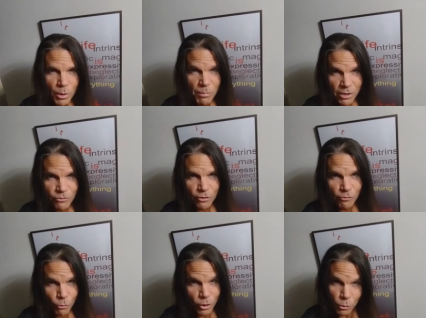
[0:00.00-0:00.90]
pizza
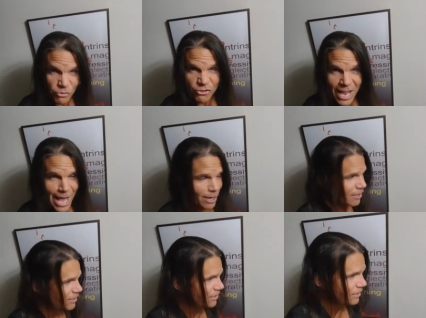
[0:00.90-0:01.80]
for a little
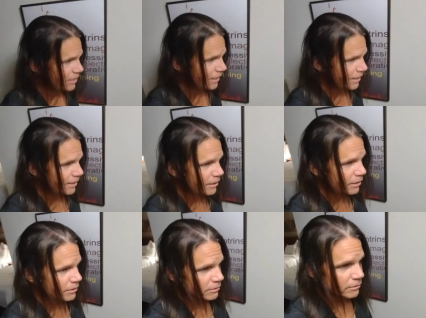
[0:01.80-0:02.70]
snack.
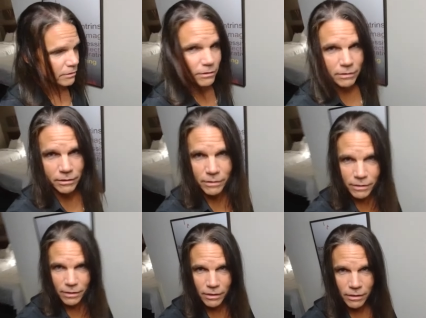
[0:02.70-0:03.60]
And,
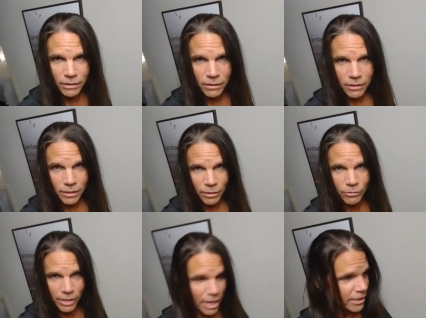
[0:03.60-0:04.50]
you
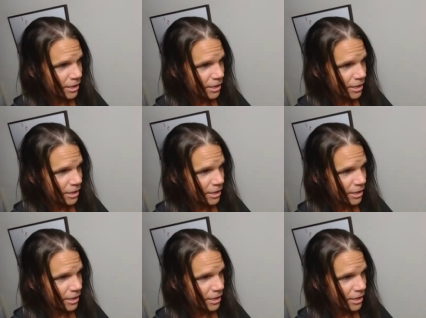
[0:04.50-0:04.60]
know, the guy